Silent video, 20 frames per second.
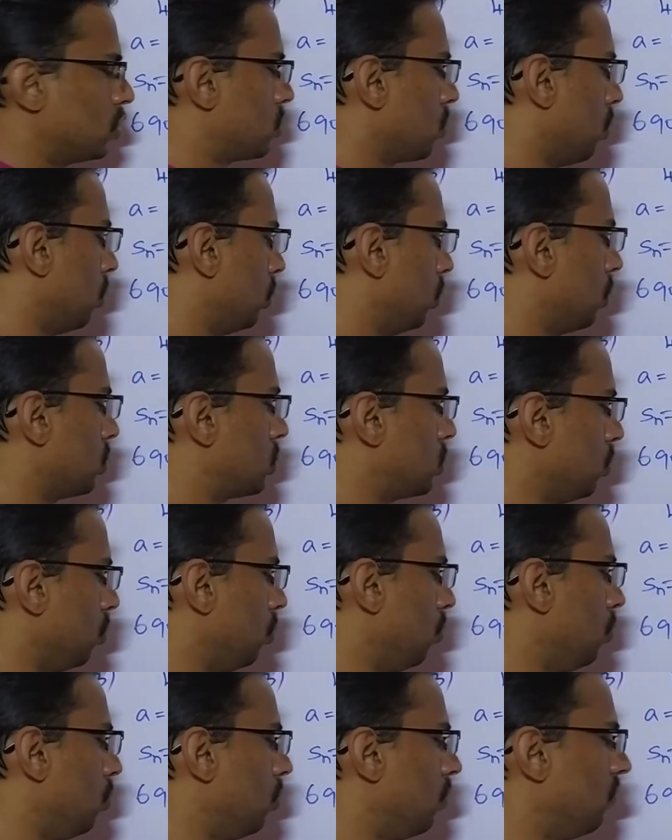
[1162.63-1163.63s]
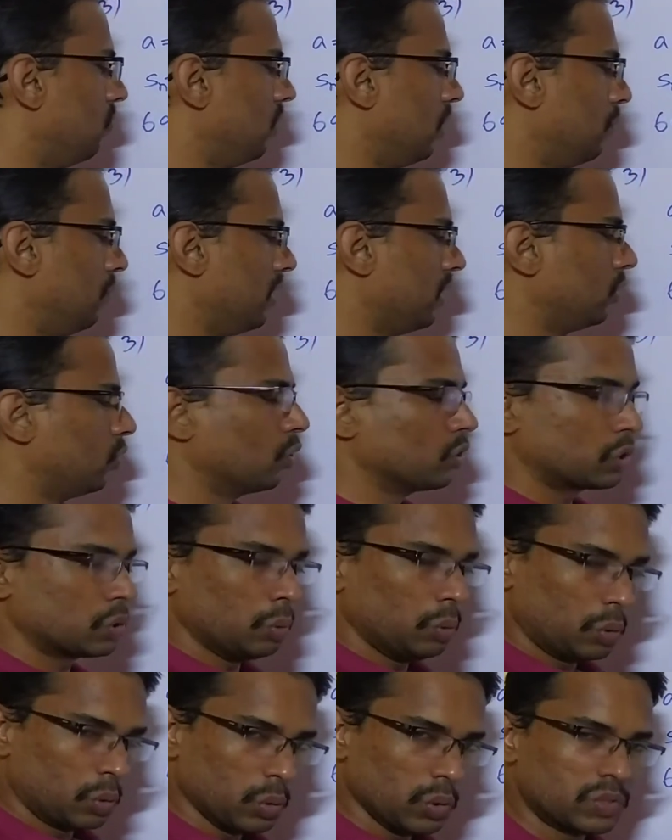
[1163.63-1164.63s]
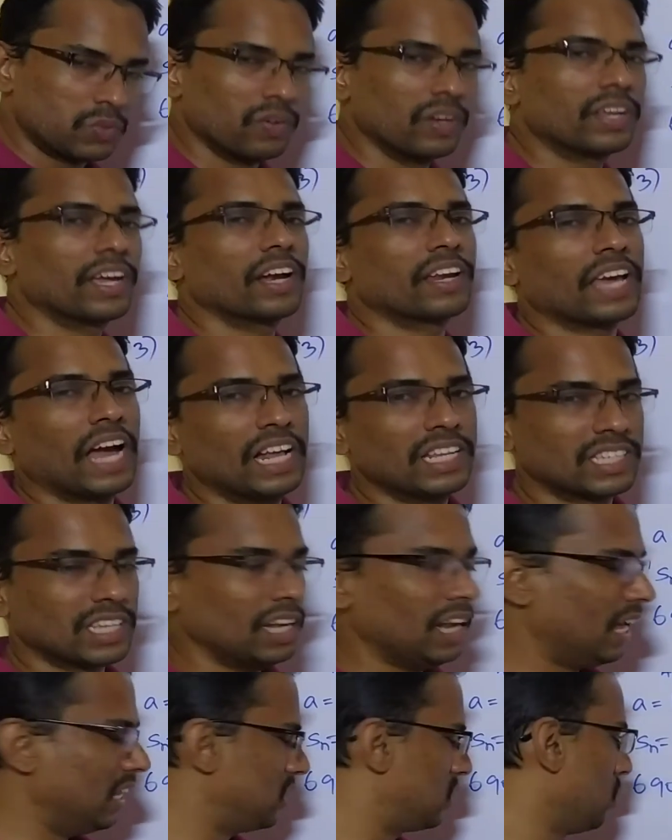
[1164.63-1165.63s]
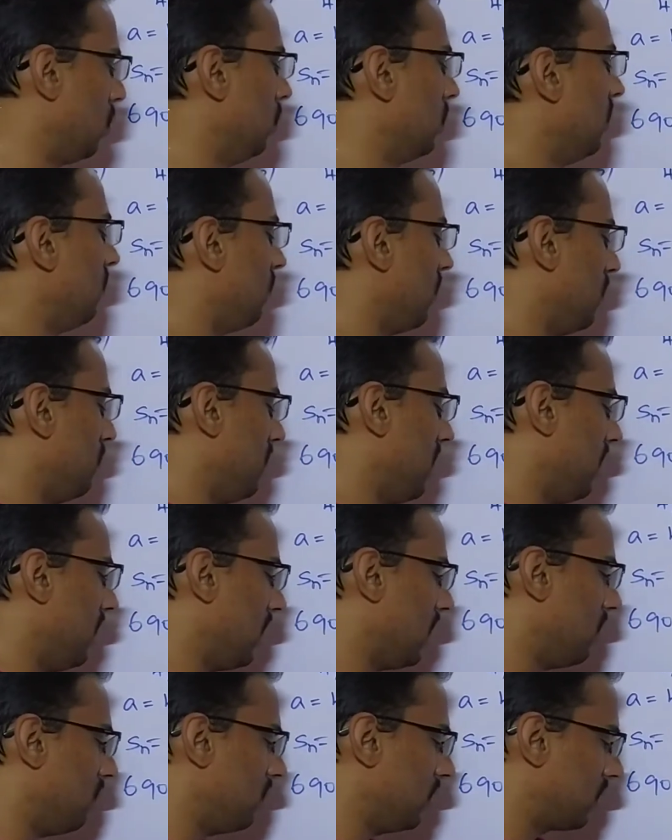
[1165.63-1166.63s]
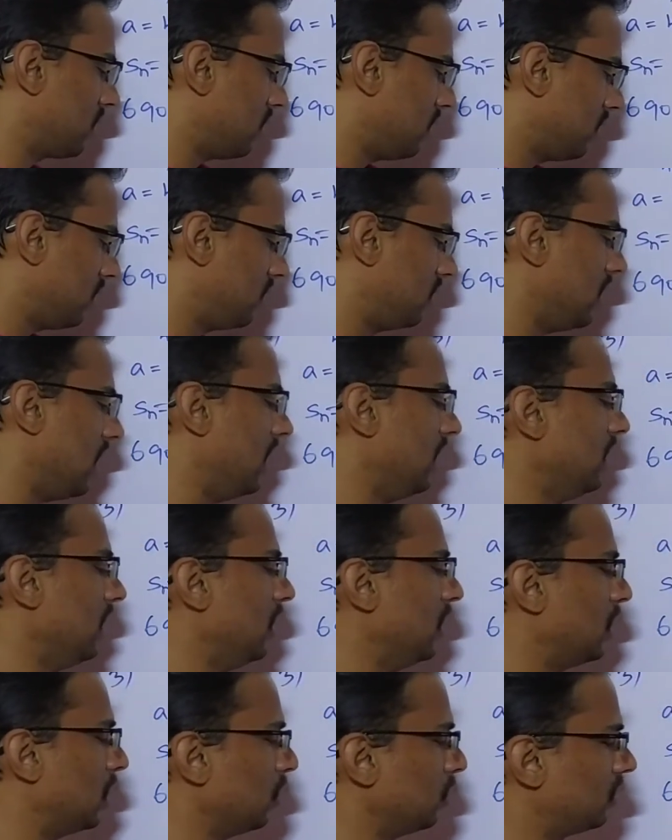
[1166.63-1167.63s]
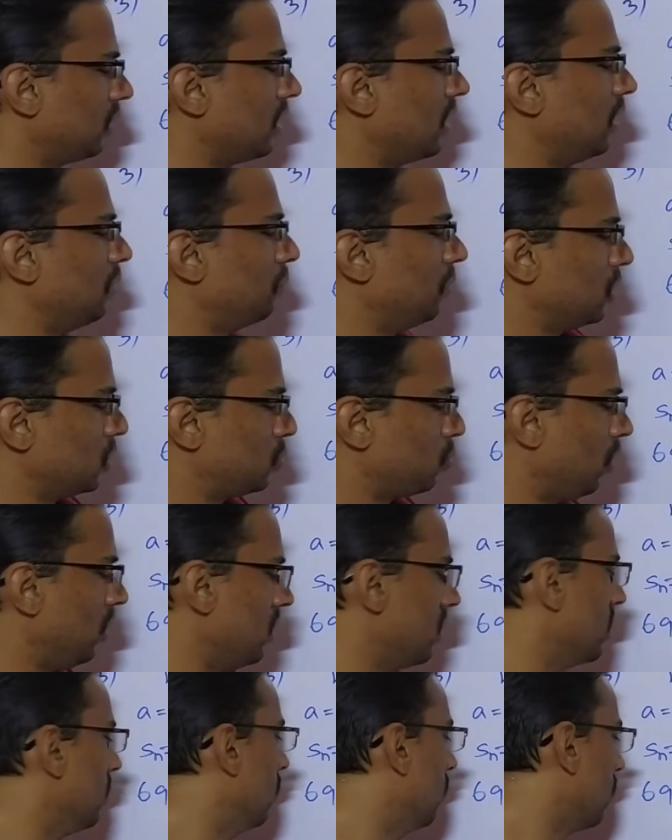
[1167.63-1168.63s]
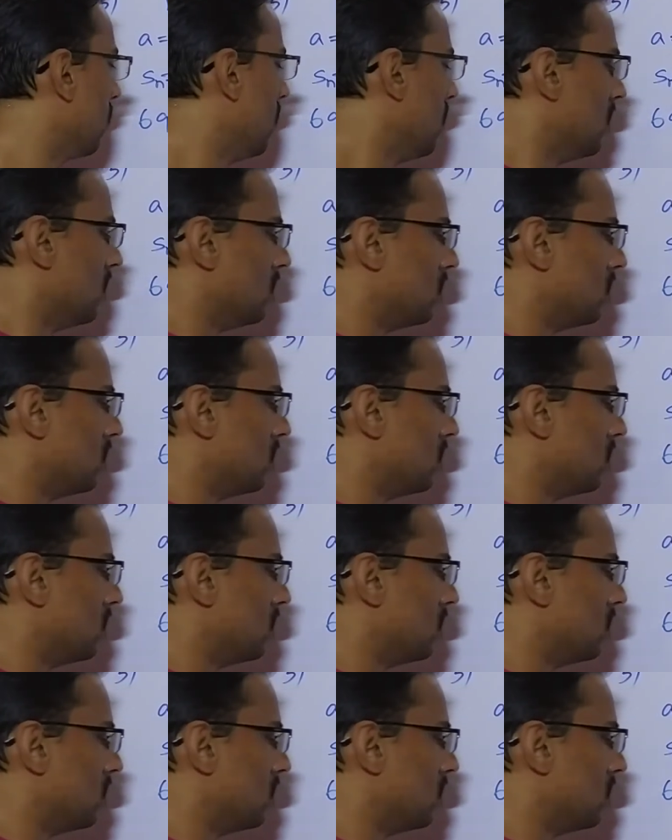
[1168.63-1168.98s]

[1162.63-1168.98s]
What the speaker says: So those two 2's will get cancelled, and so that we'll be ending up with n into 3n plus 1 here.